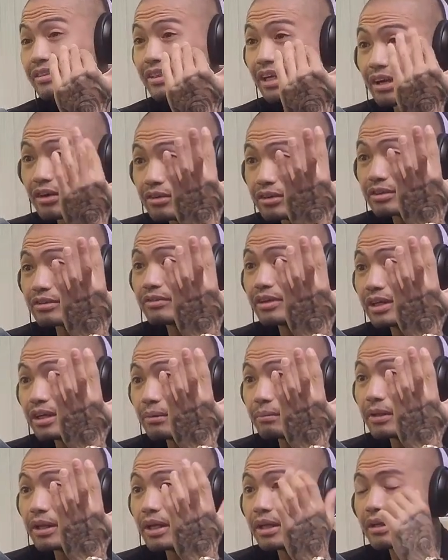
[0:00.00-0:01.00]
hours of it, and
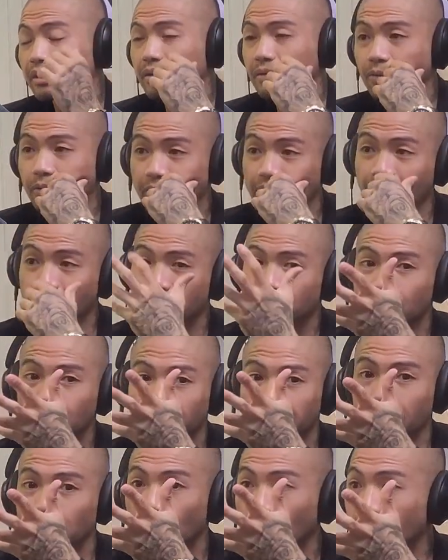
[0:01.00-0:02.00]
I'm like, wait, I should
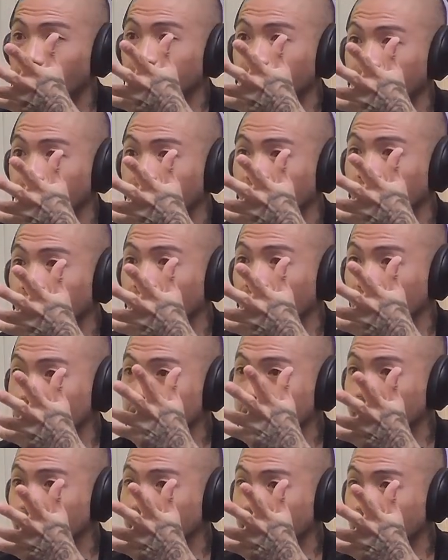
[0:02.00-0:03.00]
be working on
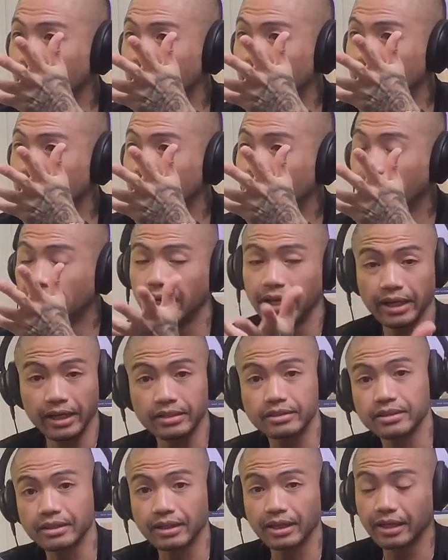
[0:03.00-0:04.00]
something else.
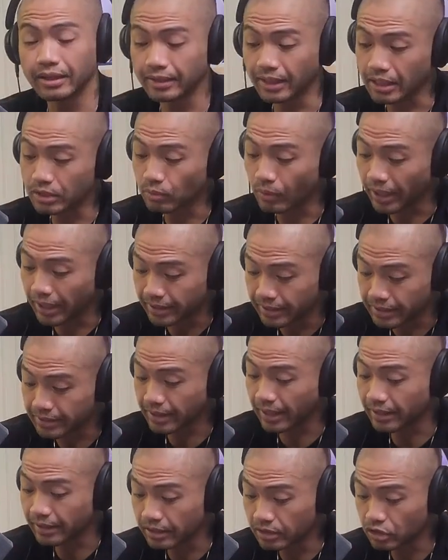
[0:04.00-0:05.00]
Hence, again, that's why I
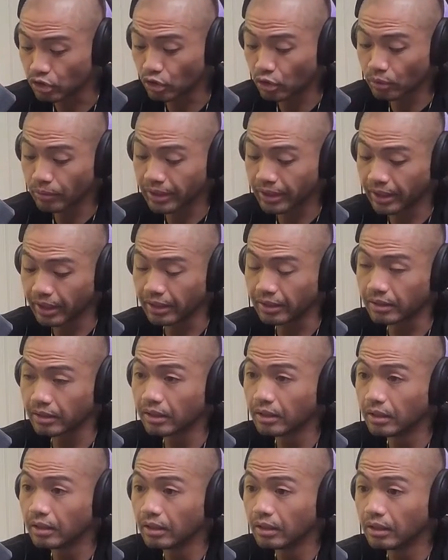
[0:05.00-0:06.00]
decided to create.
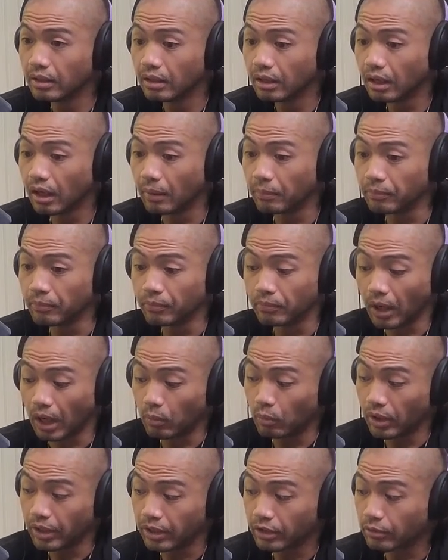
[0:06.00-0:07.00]
I
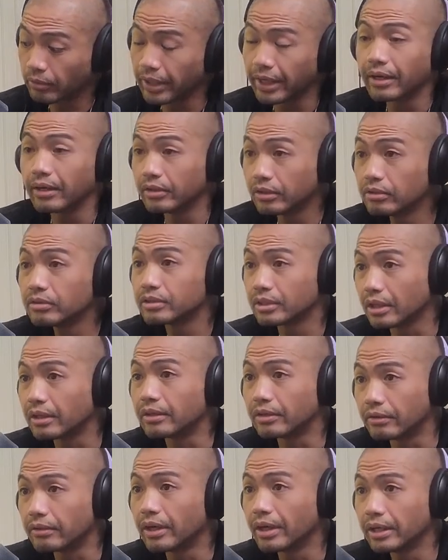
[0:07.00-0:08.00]
want to create a
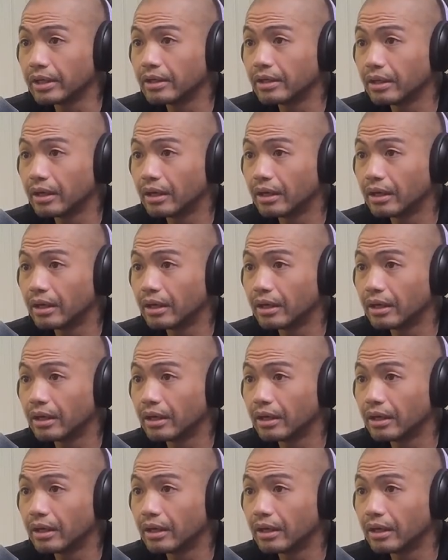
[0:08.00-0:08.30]
newsletter, right?